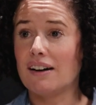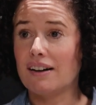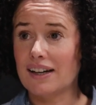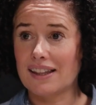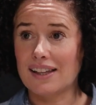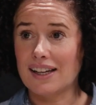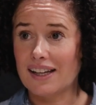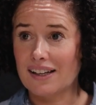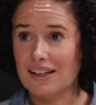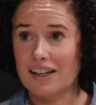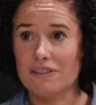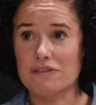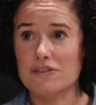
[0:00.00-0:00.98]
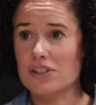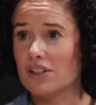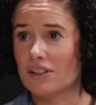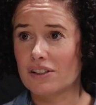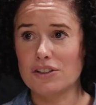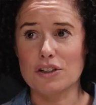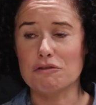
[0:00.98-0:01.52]
I then have
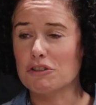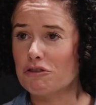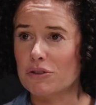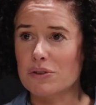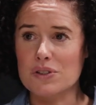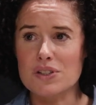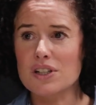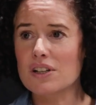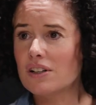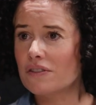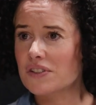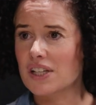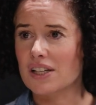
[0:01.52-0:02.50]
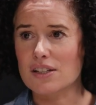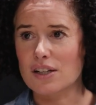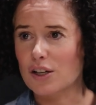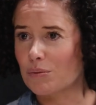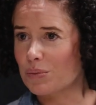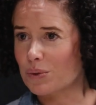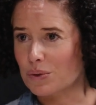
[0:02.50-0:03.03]
to, recruit the staff, set
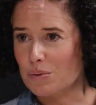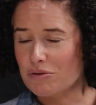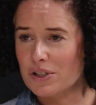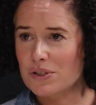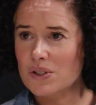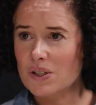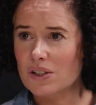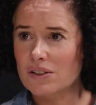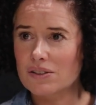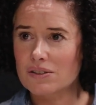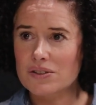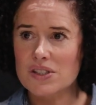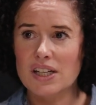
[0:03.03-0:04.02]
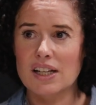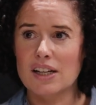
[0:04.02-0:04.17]
up all the protocols.